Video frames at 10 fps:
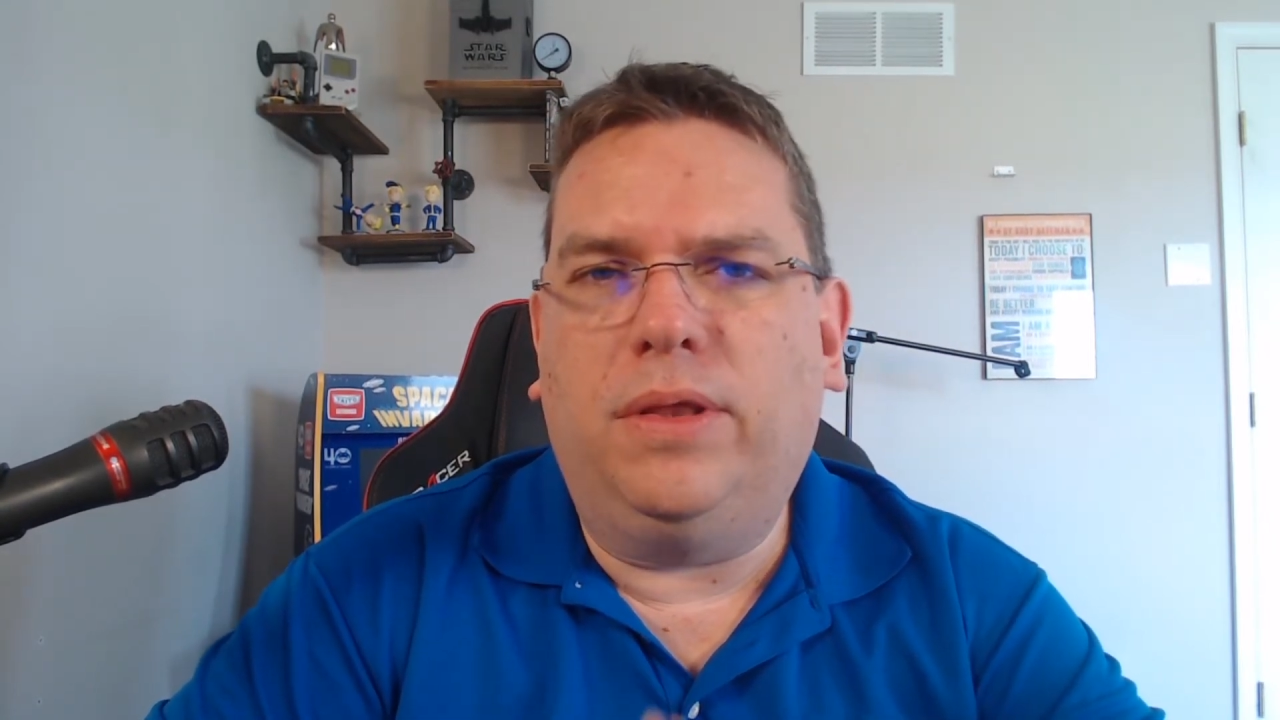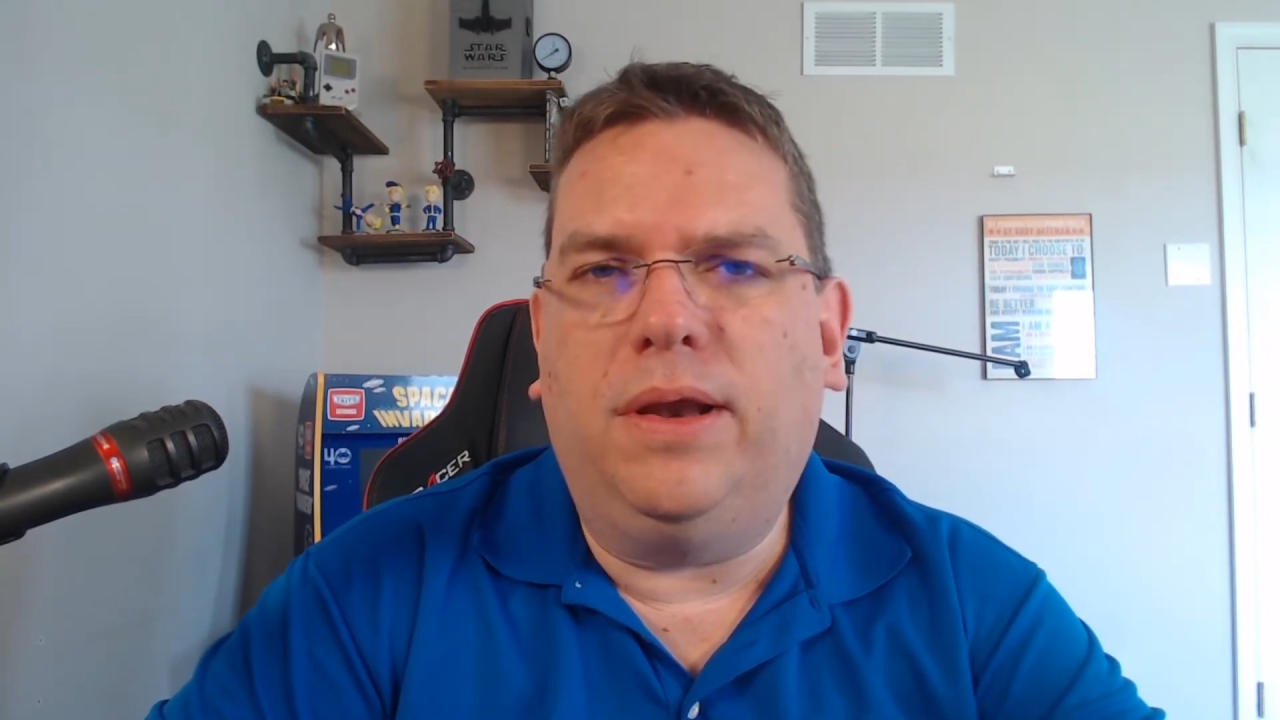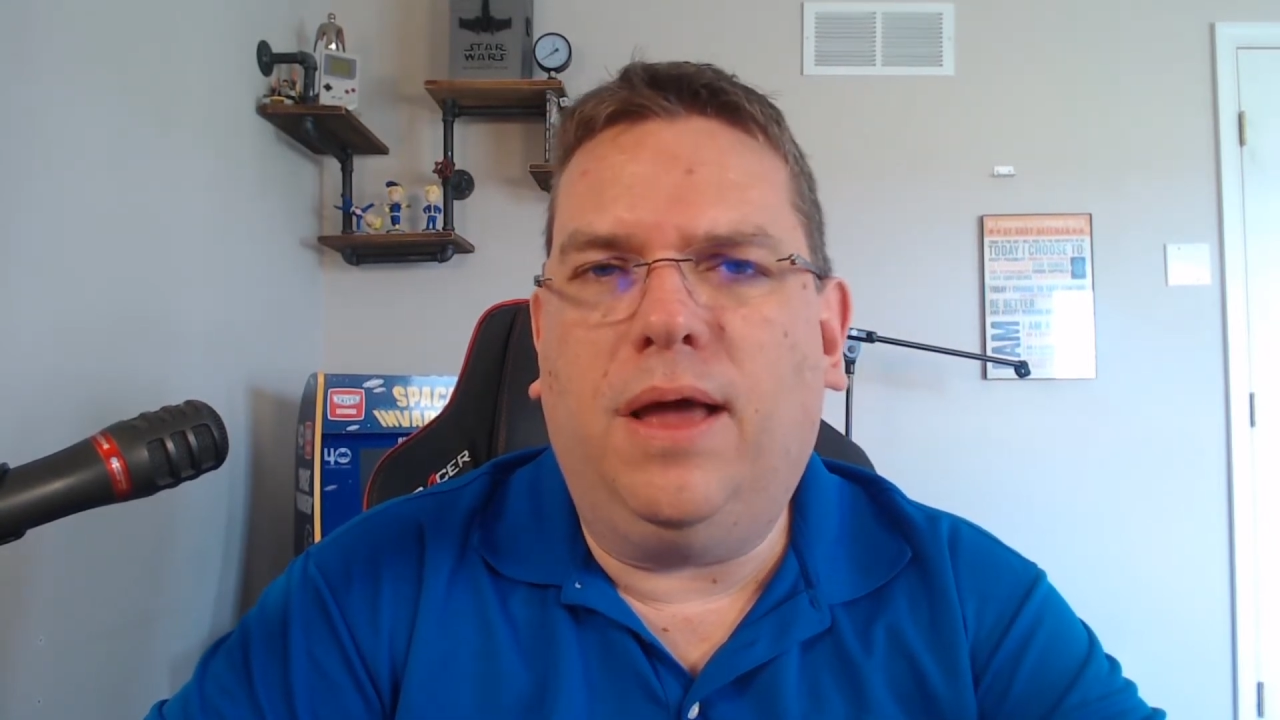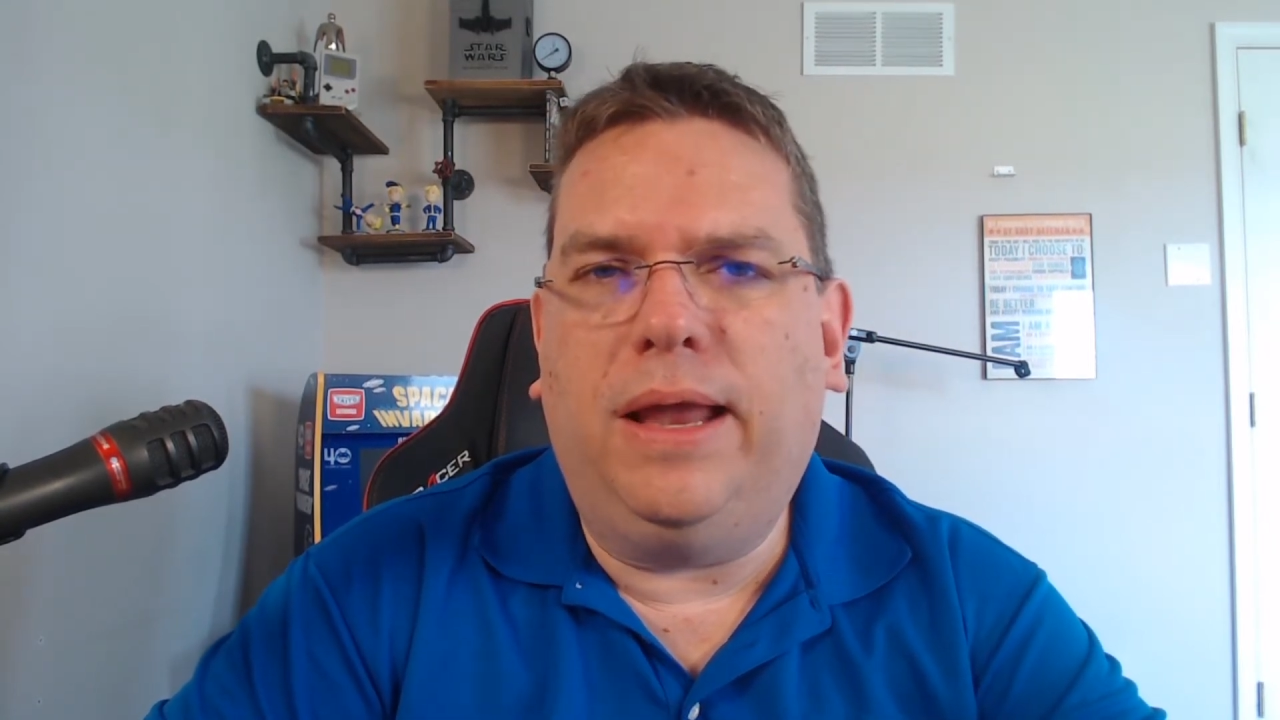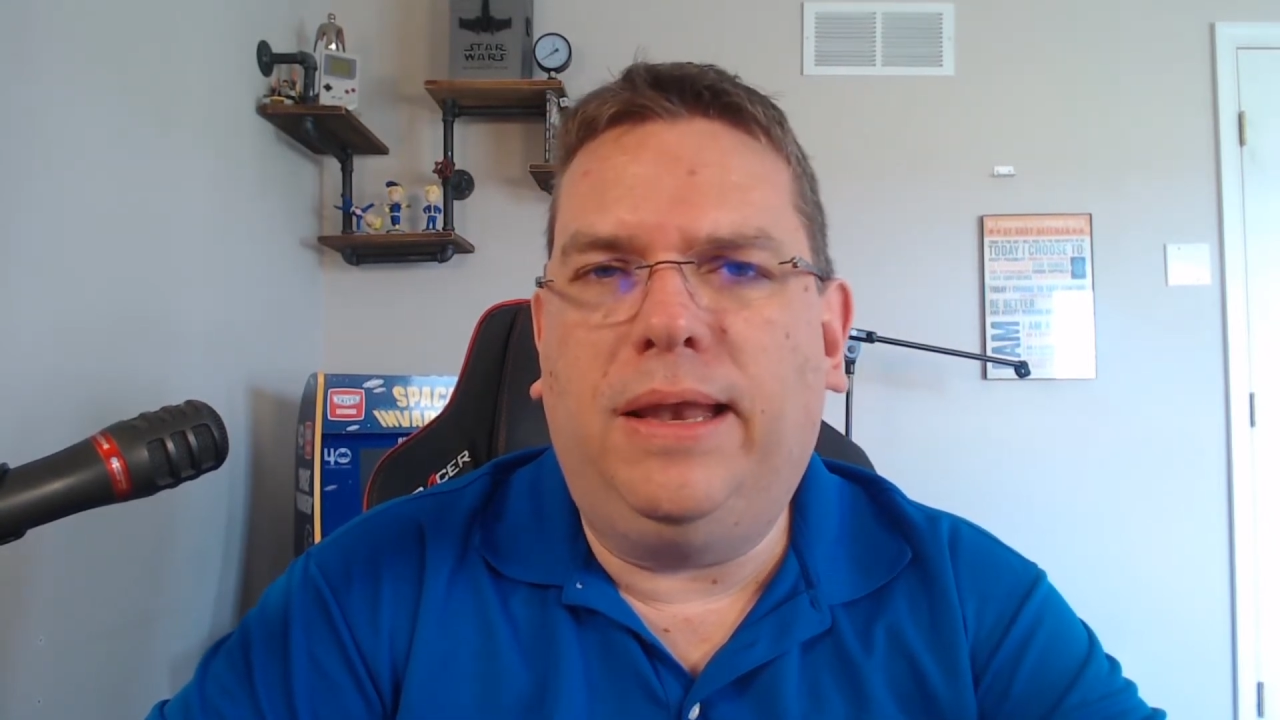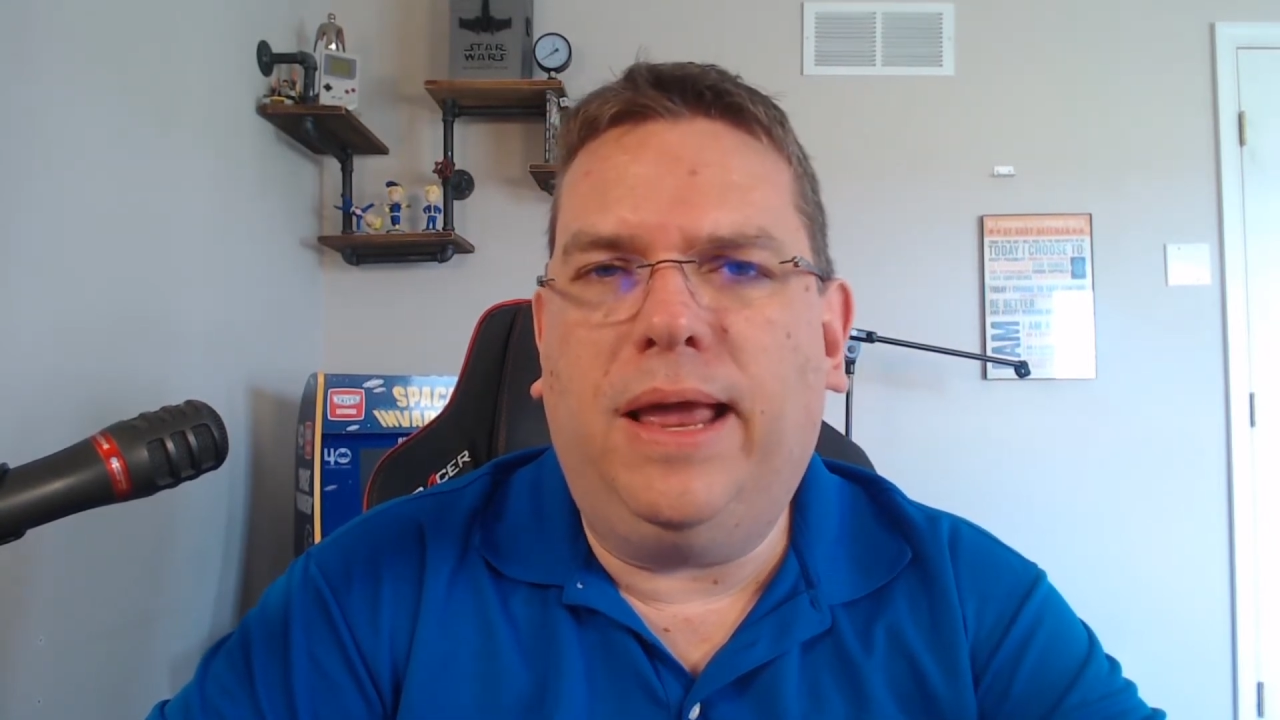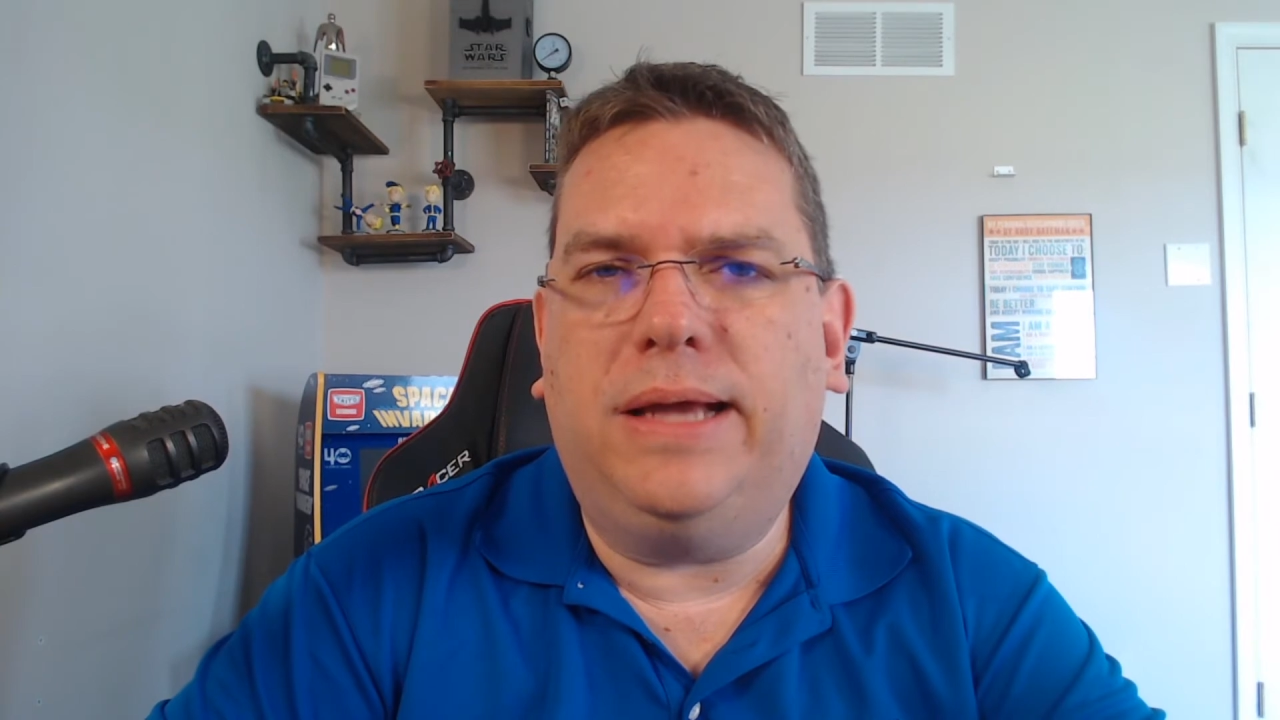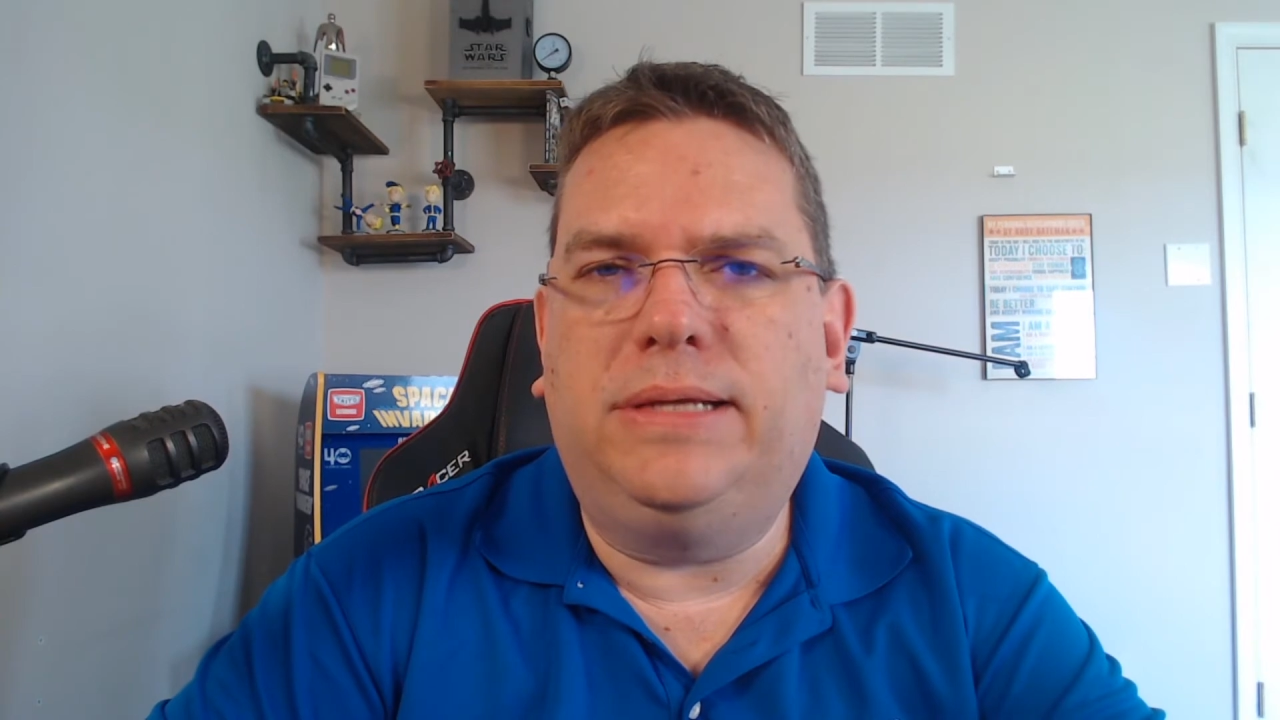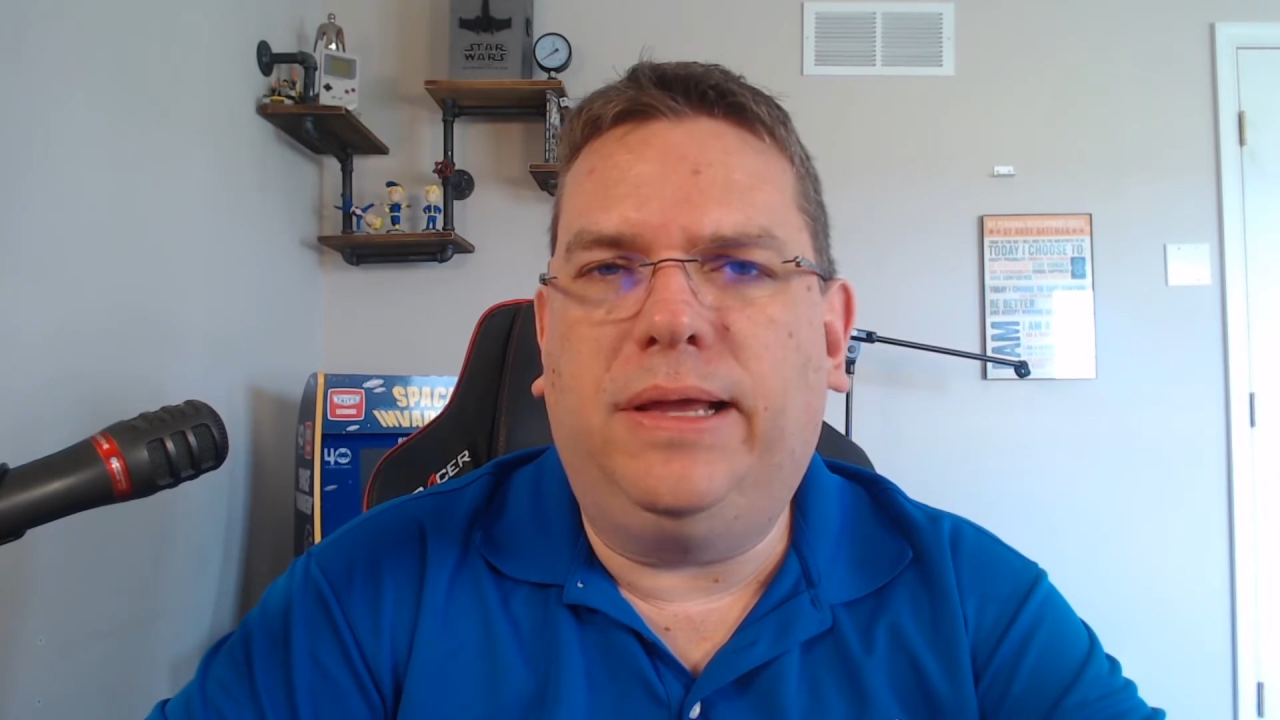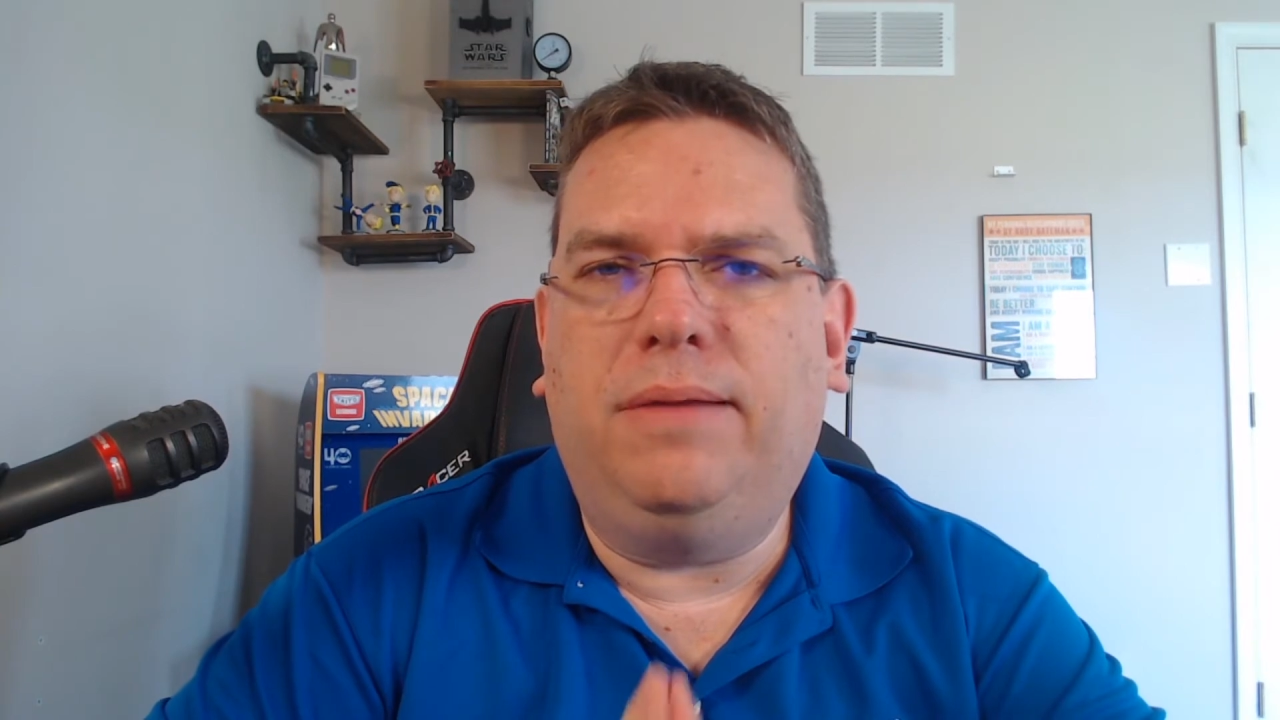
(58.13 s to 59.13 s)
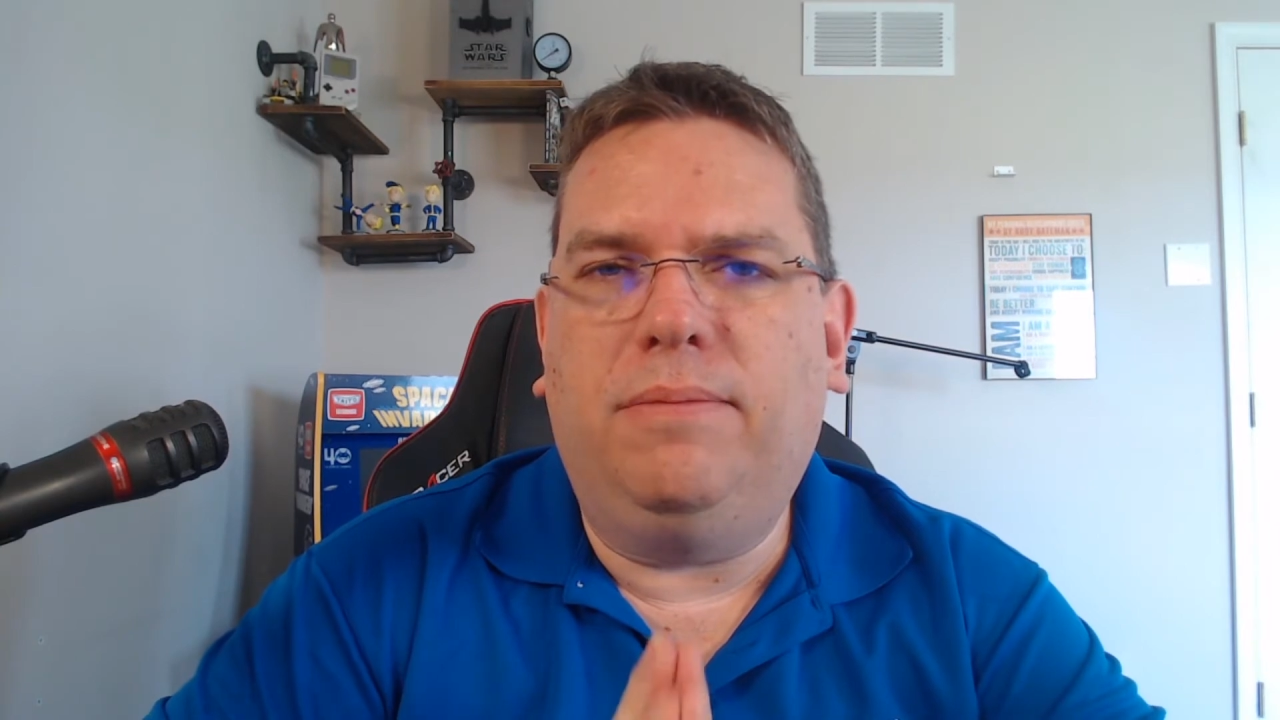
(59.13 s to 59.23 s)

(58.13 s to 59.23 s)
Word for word: 9 next and get